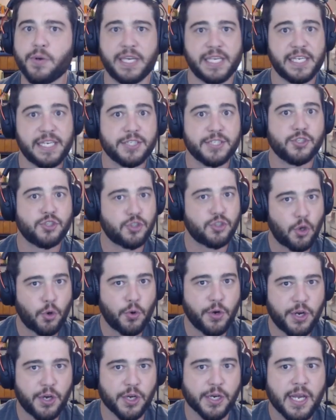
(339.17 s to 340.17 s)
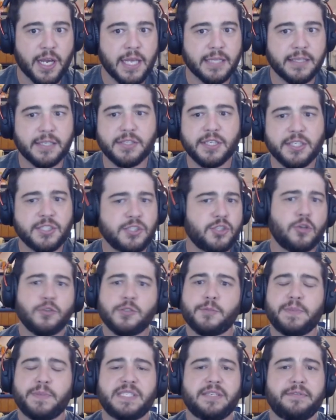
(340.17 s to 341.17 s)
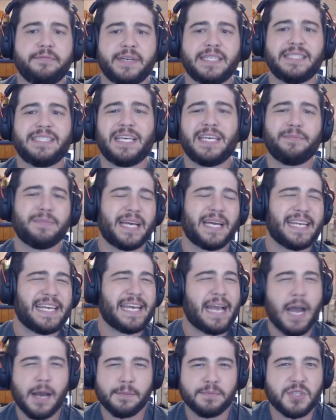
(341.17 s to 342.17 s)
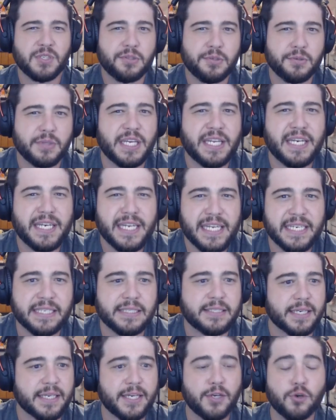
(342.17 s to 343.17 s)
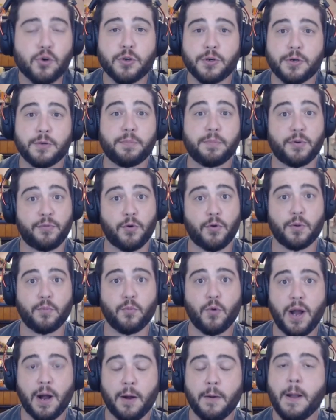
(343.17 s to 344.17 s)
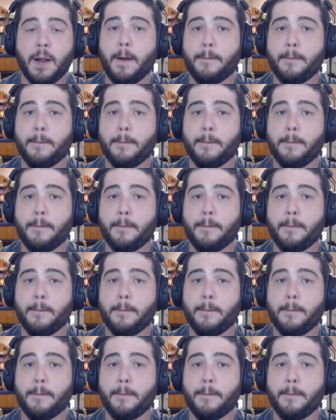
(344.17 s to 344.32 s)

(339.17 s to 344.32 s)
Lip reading: He is so good that there's no specific team that he absolutely needs in order to perform well.